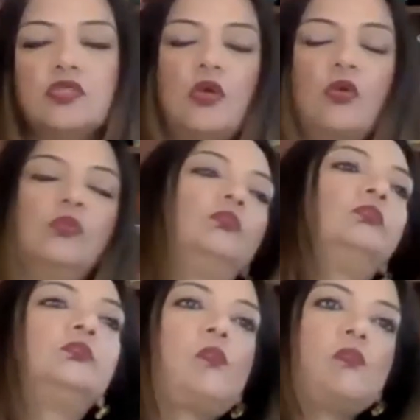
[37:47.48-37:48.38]
so
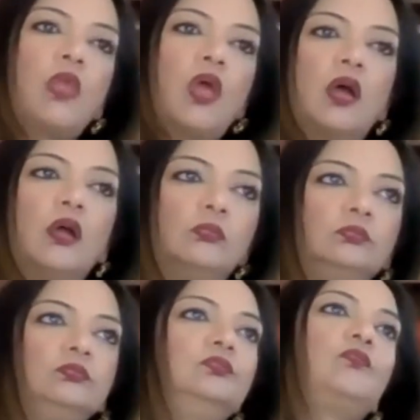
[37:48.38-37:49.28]

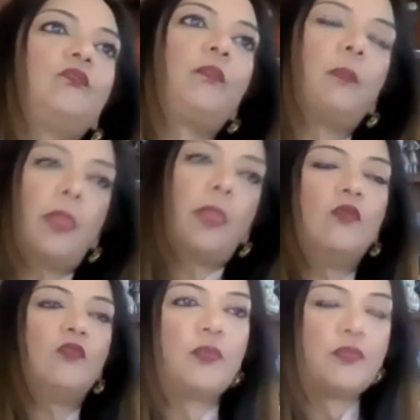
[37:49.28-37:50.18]

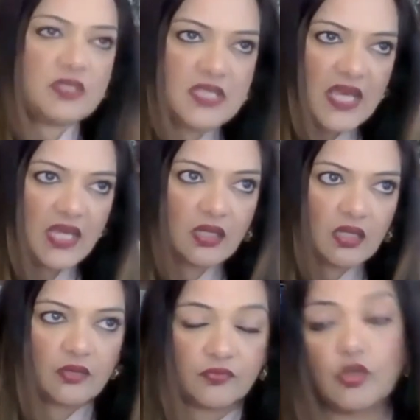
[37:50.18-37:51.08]
from the date
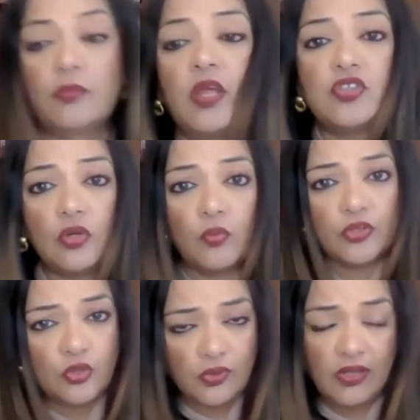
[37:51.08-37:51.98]
of termination or
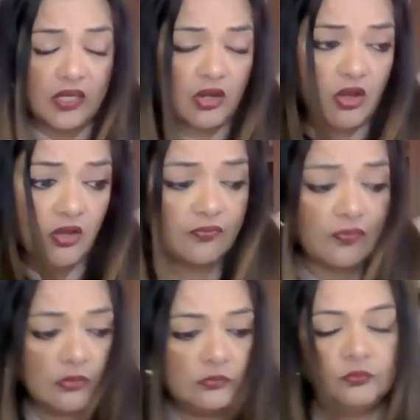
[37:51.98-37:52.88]
when you were laid off,
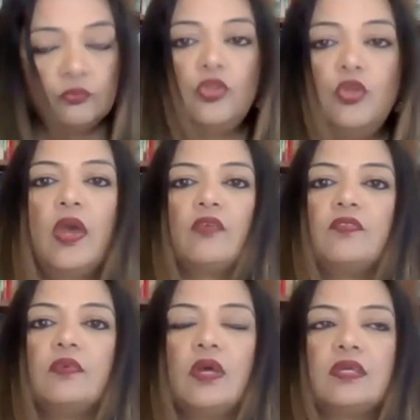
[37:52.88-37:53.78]
you
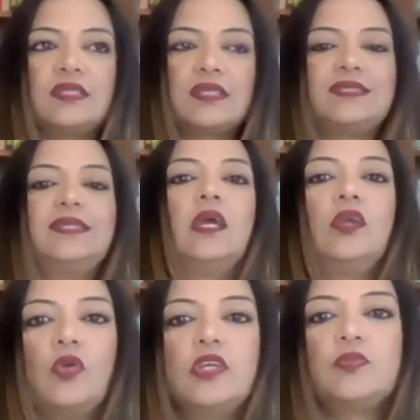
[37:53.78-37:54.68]
have a 60-day
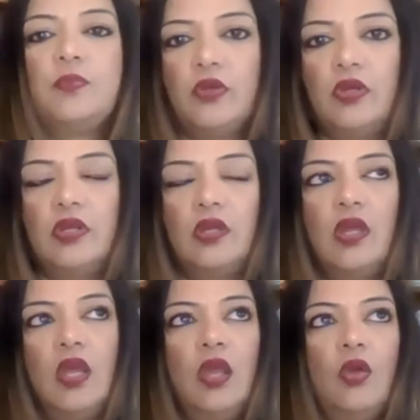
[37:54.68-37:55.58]
grace period.
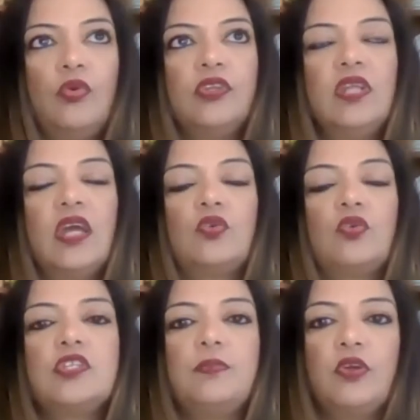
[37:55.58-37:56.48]
Within that
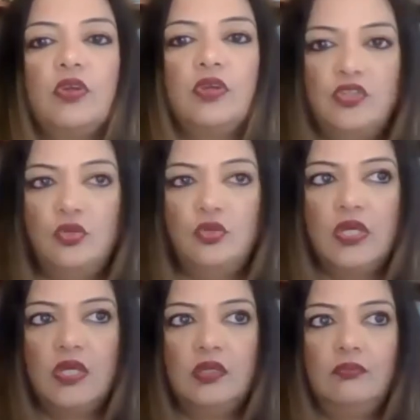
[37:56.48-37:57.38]
grace period, you
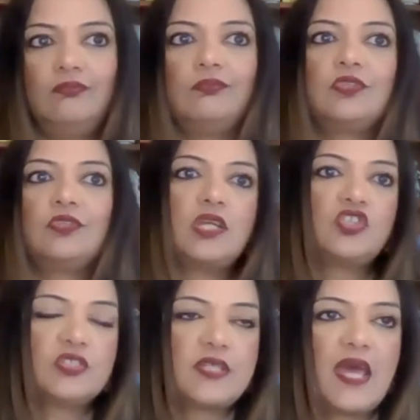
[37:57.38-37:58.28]
can change
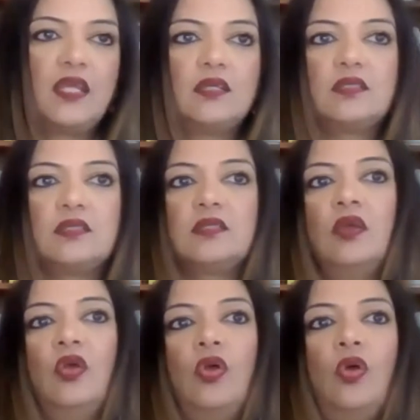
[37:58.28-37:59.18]
status
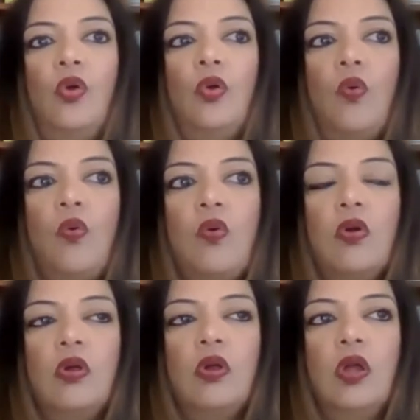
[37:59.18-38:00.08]

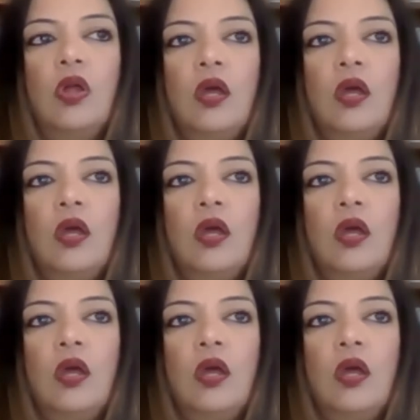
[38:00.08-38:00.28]
or